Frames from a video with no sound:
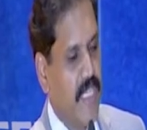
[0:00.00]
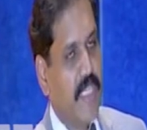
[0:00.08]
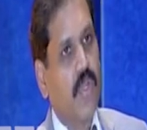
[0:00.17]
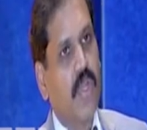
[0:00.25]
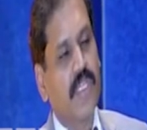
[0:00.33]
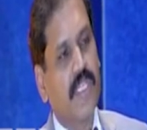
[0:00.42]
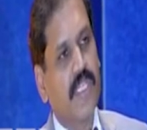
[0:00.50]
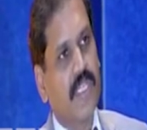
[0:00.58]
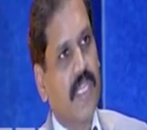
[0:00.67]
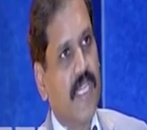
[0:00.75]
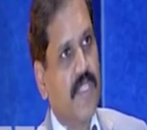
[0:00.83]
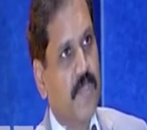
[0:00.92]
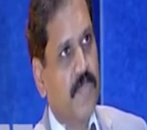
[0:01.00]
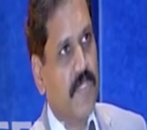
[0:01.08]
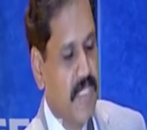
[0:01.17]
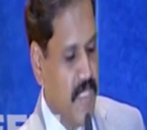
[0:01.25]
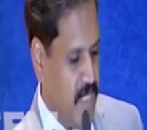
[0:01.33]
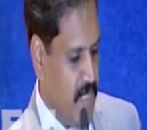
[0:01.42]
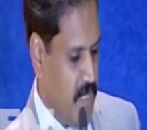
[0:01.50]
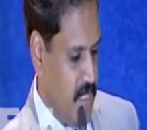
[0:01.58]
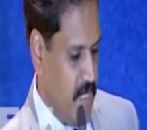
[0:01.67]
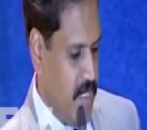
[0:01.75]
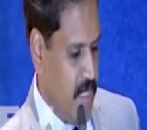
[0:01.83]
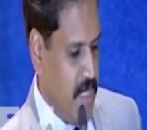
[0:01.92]
headquartered in ICCC
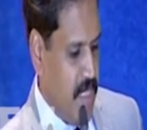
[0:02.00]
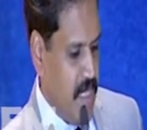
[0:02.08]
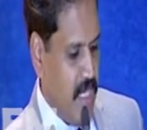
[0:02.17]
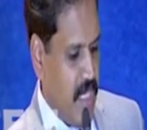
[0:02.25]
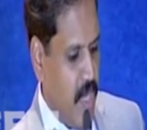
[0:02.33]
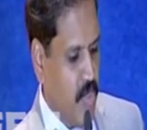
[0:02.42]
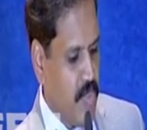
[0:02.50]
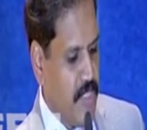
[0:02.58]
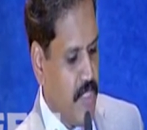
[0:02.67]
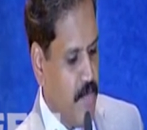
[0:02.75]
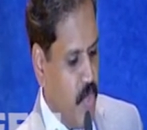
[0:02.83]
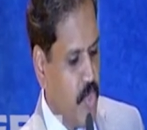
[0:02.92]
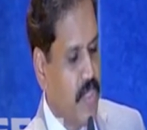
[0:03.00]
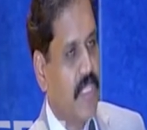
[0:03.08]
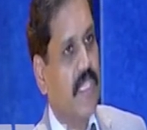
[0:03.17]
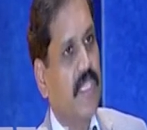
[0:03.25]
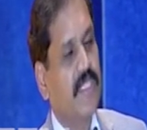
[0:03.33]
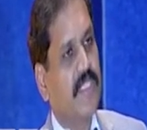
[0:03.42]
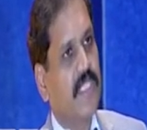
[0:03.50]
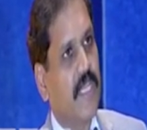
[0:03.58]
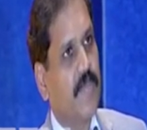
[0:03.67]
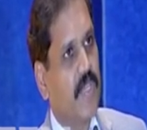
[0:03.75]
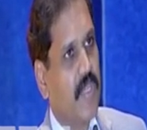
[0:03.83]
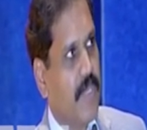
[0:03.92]
and houses both the
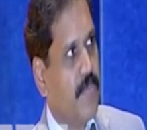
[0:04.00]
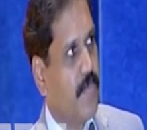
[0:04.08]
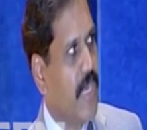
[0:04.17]
cybercrime